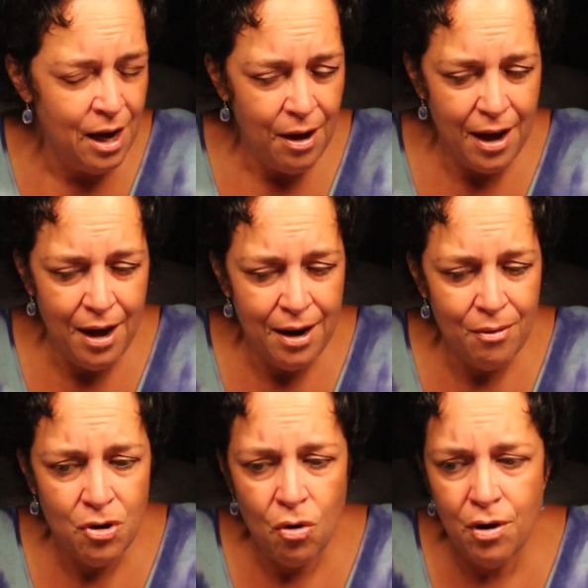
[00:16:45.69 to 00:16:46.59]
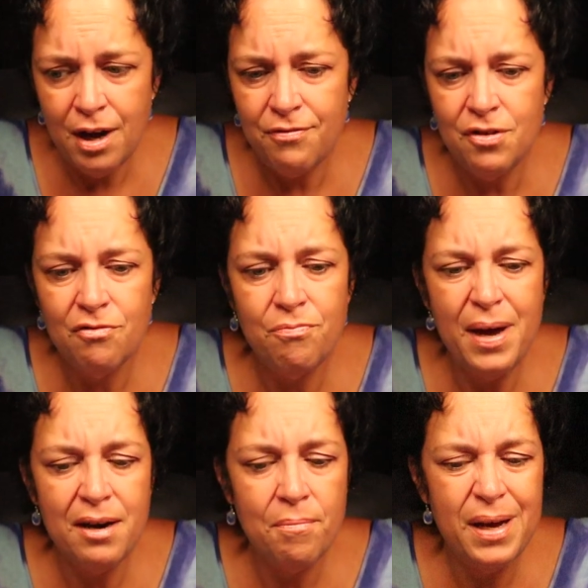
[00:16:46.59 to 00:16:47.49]
I, I don't know if you've
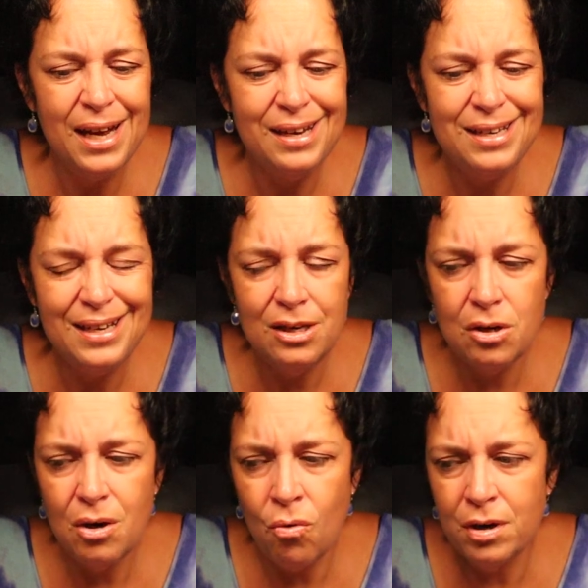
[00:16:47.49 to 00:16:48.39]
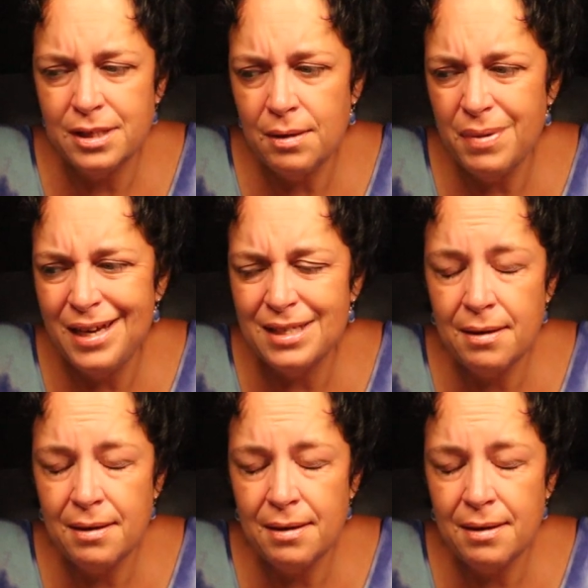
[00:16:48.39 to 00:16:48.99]
been abandoned or somebody has,